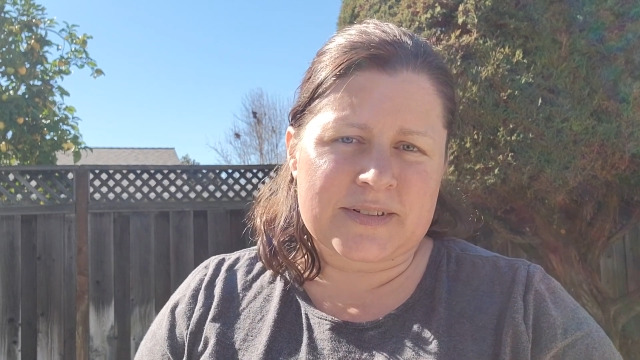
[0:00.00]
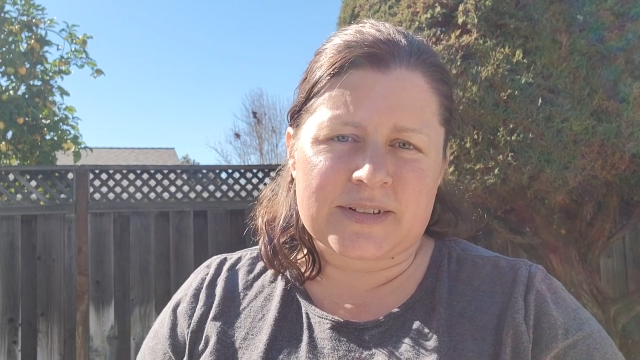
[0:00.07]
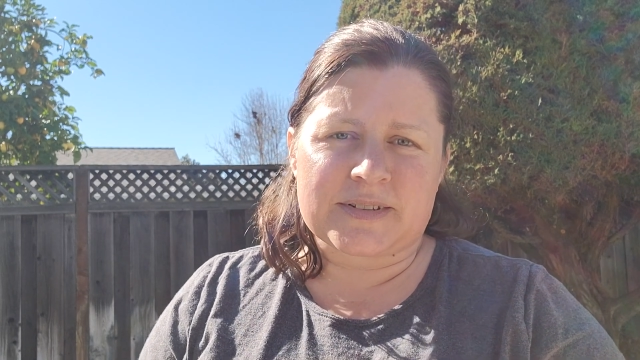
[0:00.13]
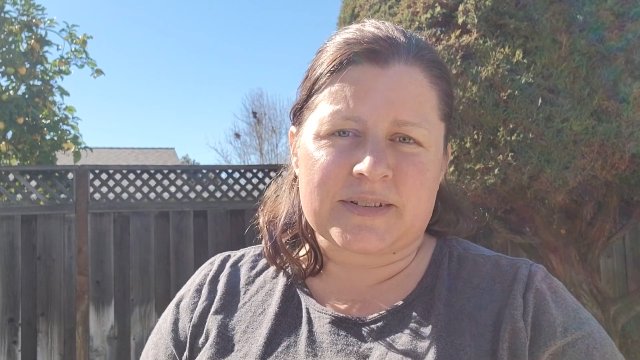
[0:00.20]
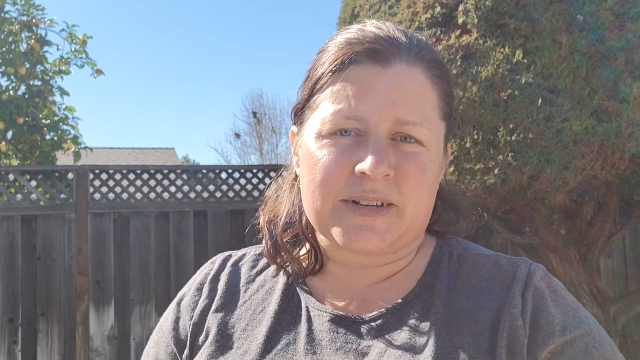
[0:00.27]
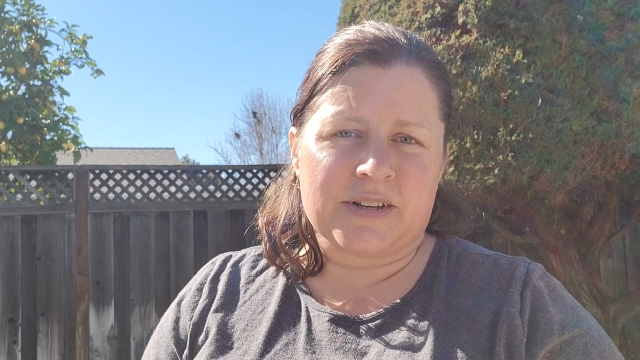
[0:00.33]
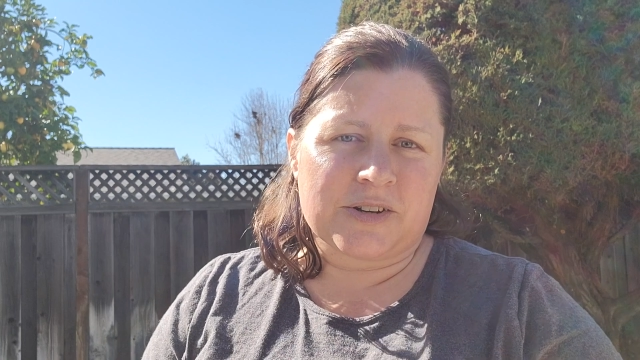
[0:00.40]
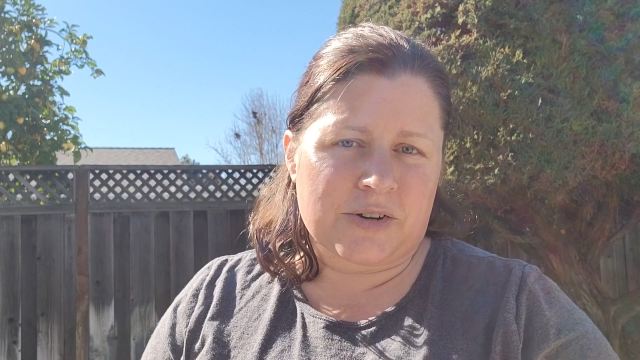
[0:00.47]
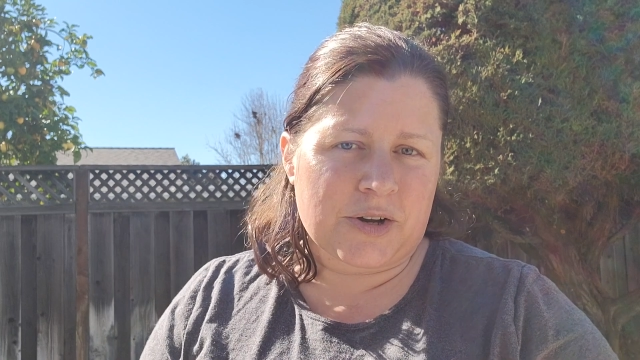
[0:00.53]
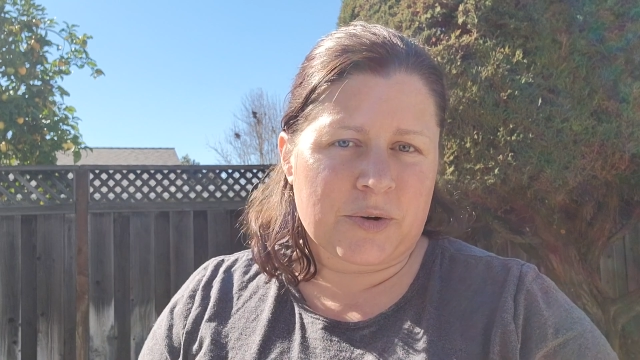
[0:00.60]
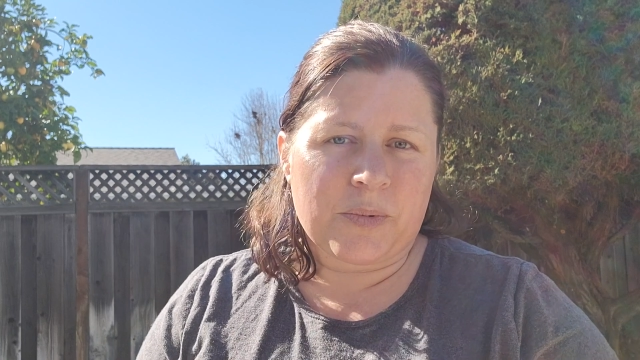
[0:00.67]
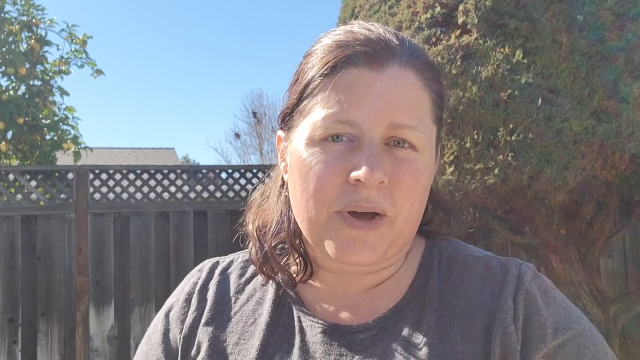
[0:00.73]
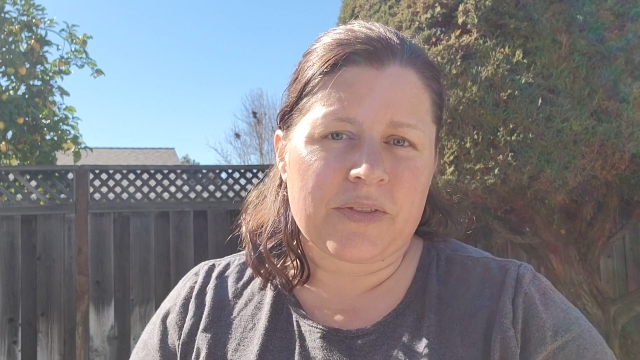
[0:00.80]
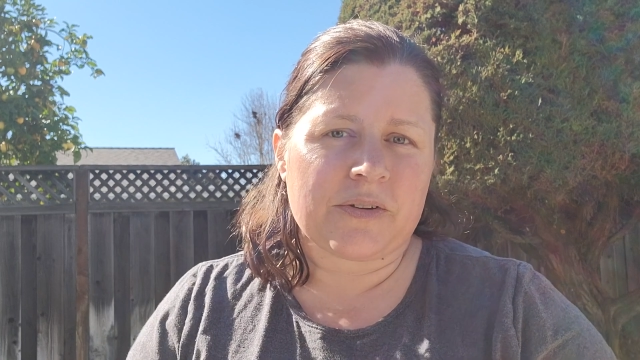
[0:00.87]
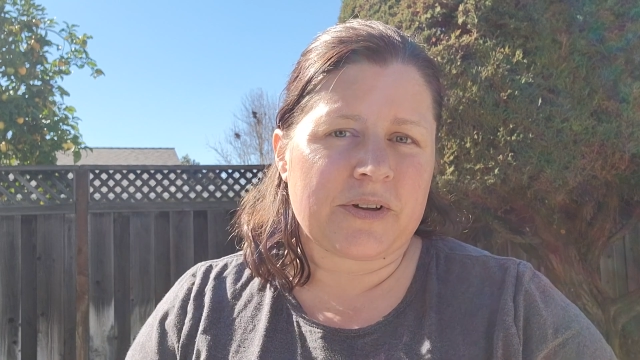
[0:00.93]
60 degree
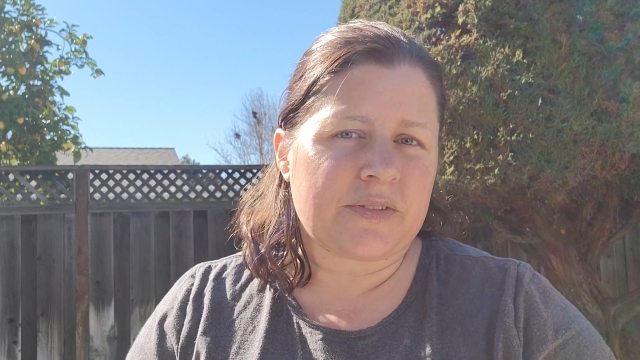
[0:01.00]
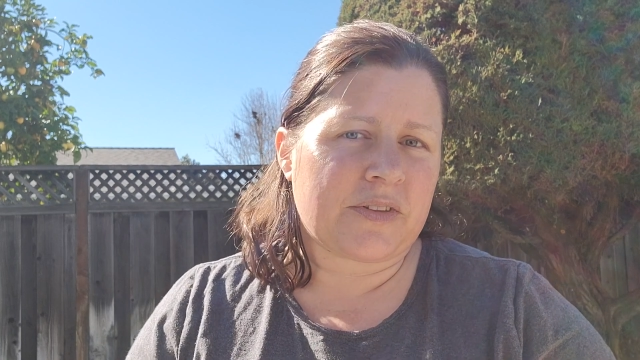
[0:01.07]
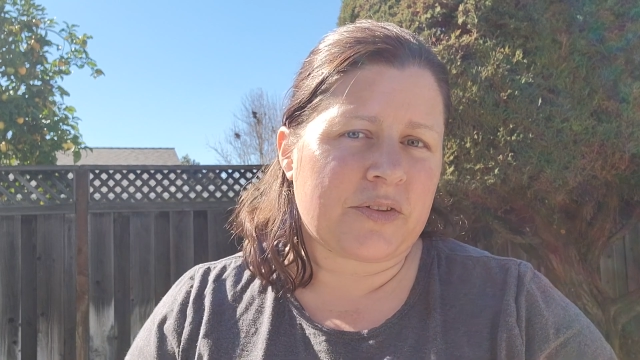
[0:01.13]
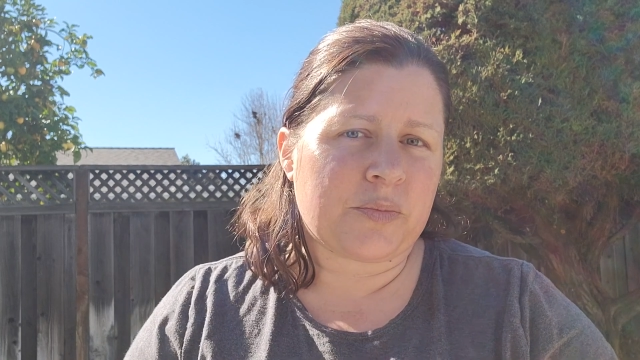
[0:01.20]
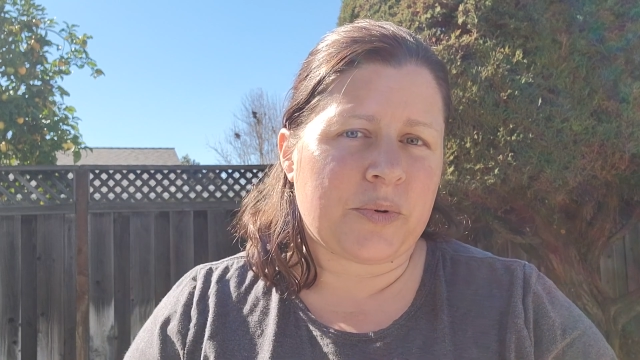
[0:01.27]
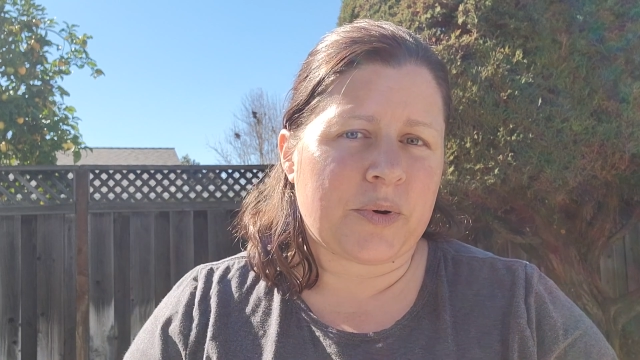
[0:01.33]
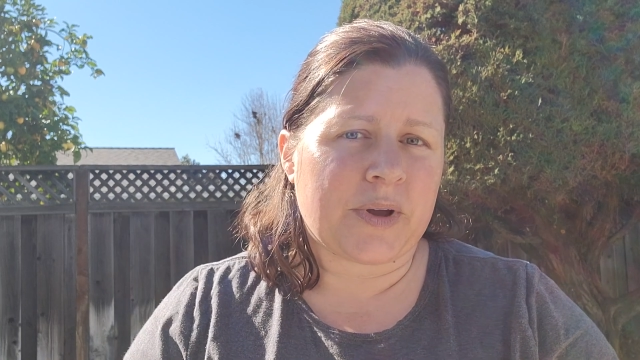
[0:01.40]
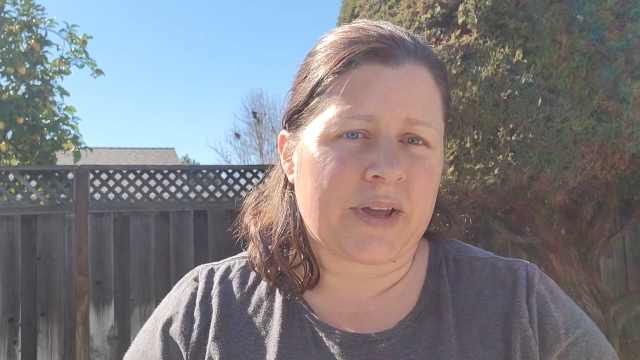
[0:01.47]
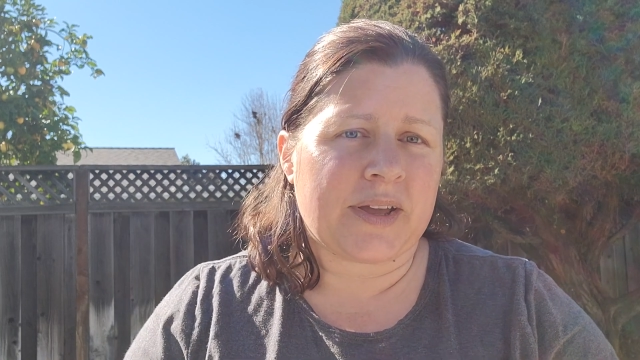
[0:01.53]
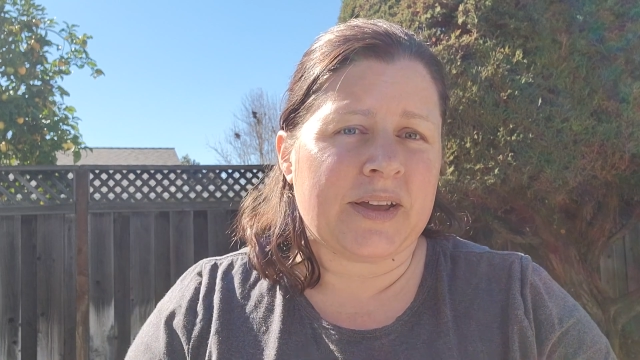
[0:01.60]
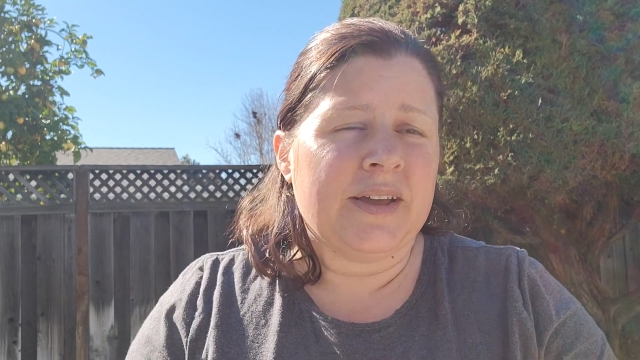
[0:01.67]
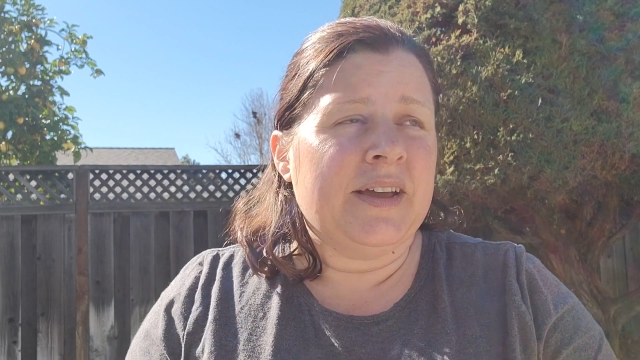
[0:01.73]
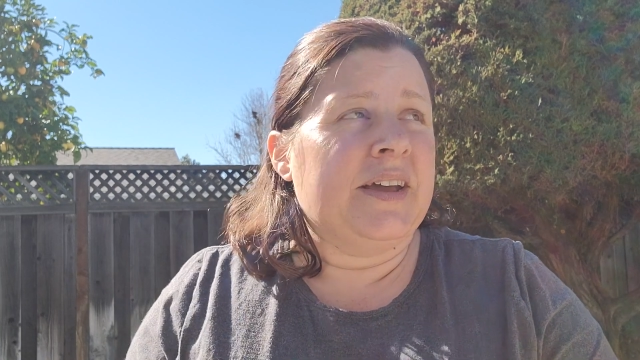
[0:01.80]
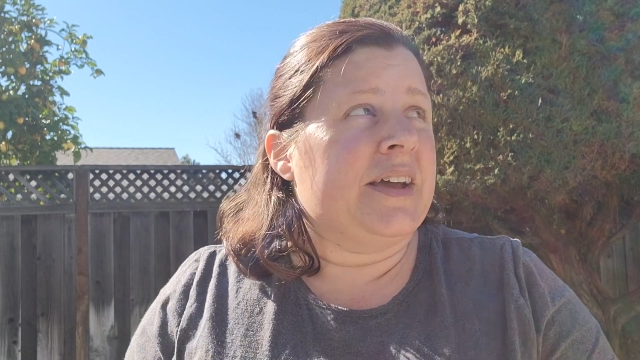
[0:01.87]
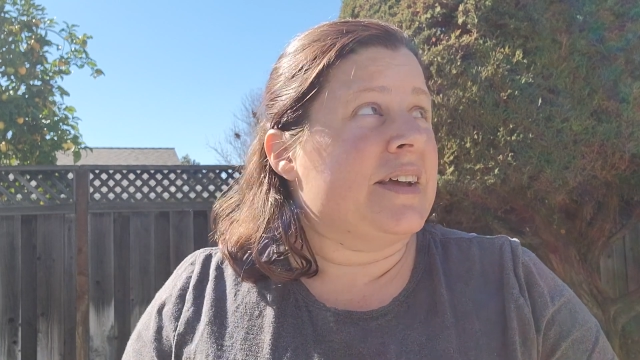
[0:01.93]
weather at this point.